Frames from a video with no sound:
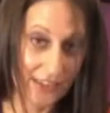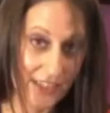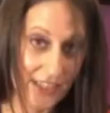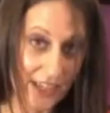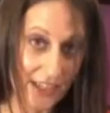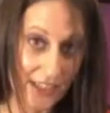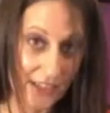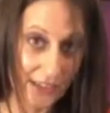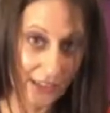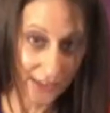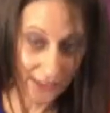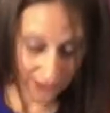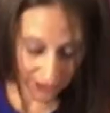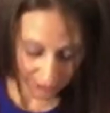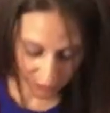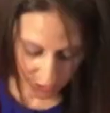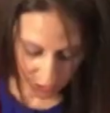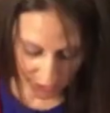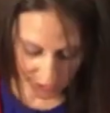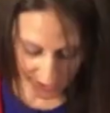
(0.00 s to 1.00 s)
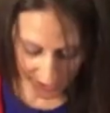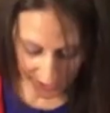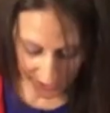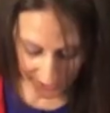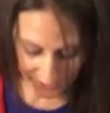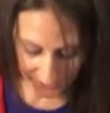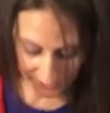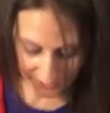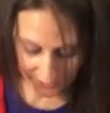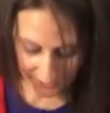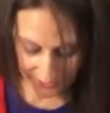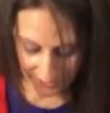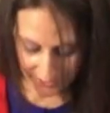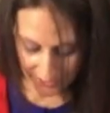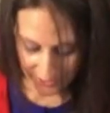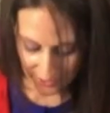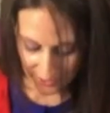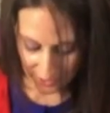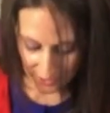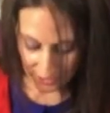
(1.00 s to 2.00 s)
either done early voting
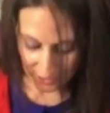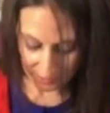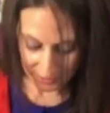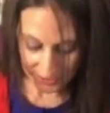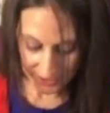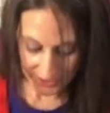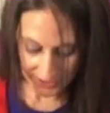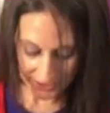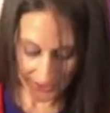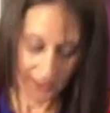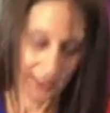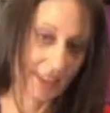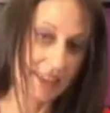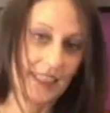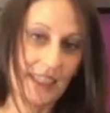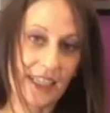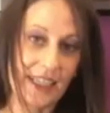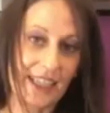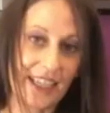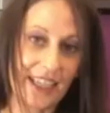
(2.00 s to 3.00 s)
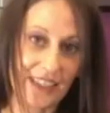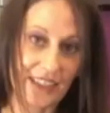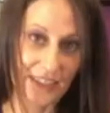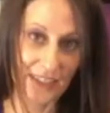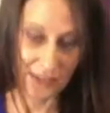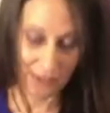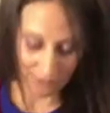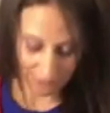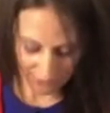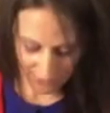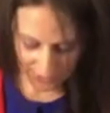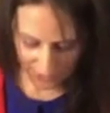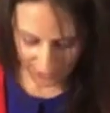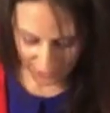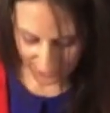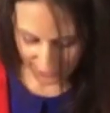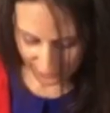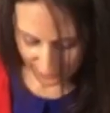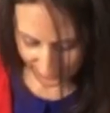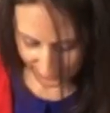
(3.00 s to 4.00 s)
or planning on getting out there to
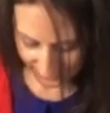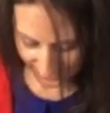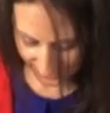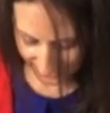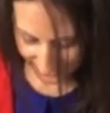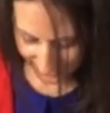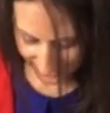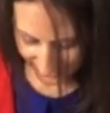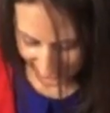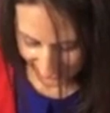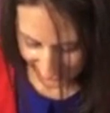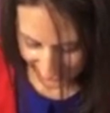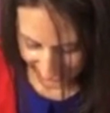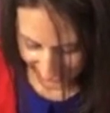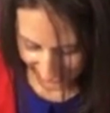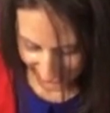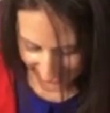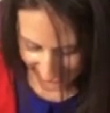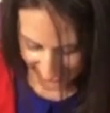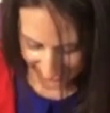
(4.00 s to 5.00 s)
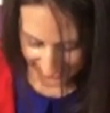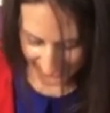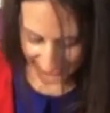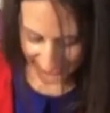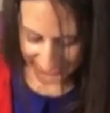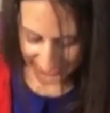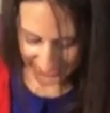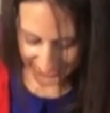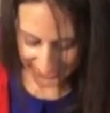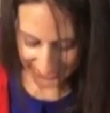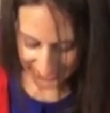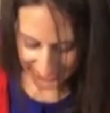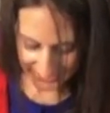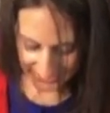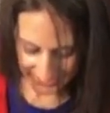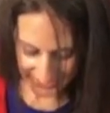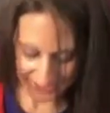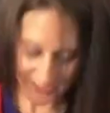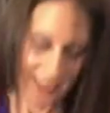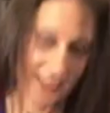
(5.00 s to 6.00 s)
vote.
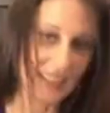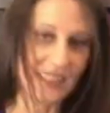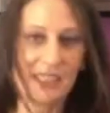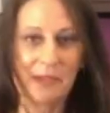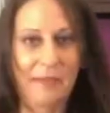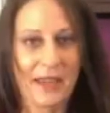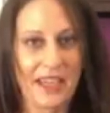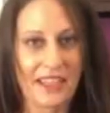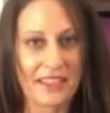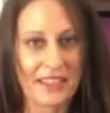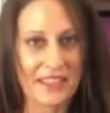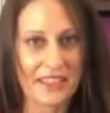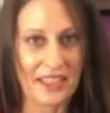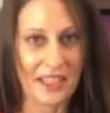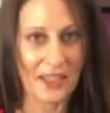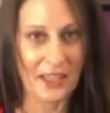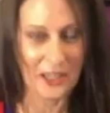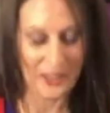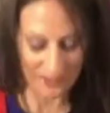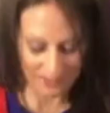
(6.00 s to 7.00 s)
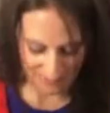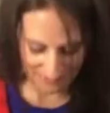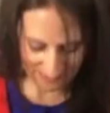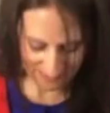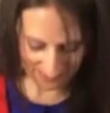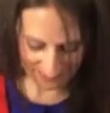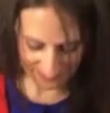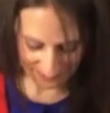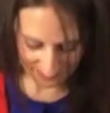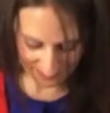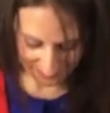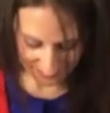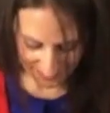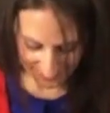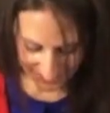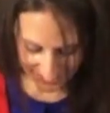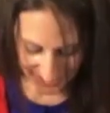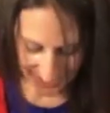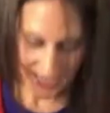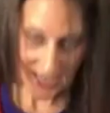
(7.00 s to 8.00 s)
Let's make some
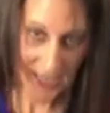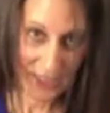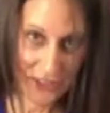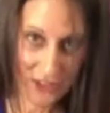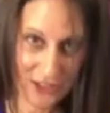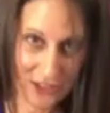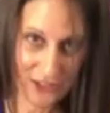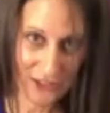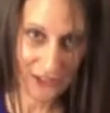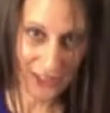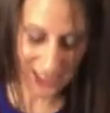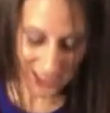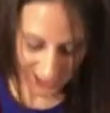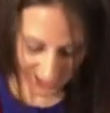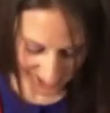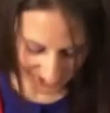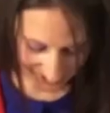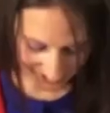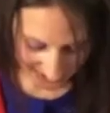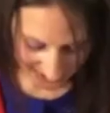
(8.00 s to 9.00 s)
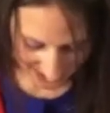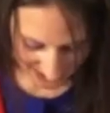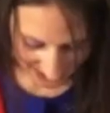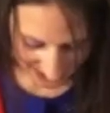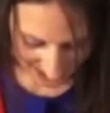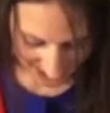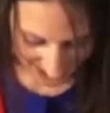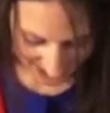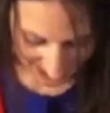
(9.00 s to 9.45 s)
history.